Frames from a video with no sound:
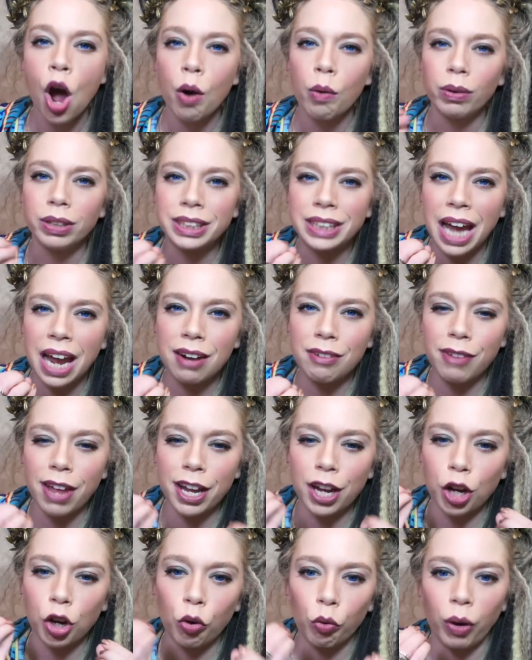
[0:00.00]
where it's kind of
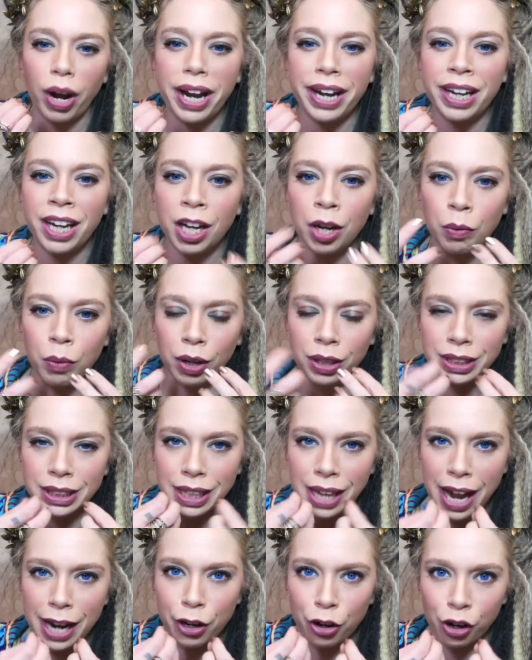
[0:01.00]
like a gradient where it's
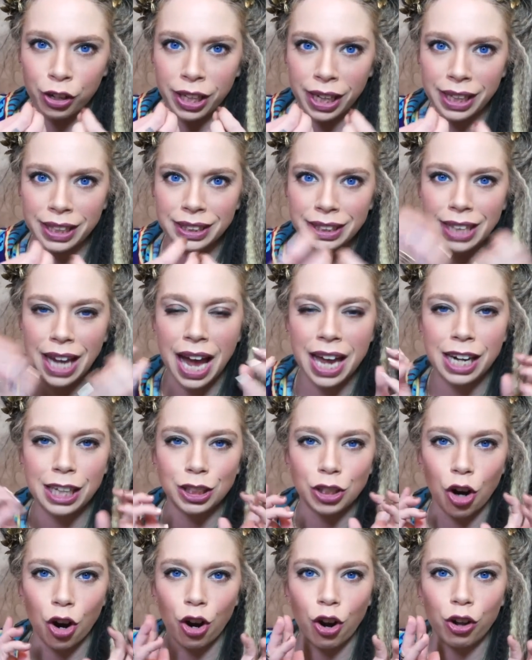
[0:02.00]
lighter on the inside
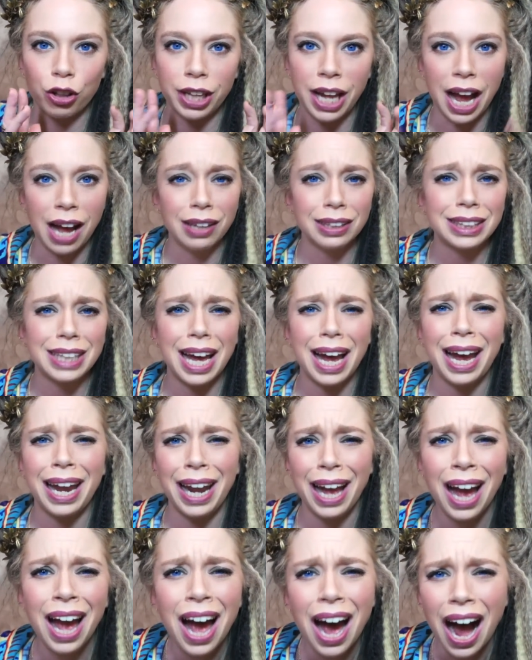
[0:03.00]
and darker on the outside.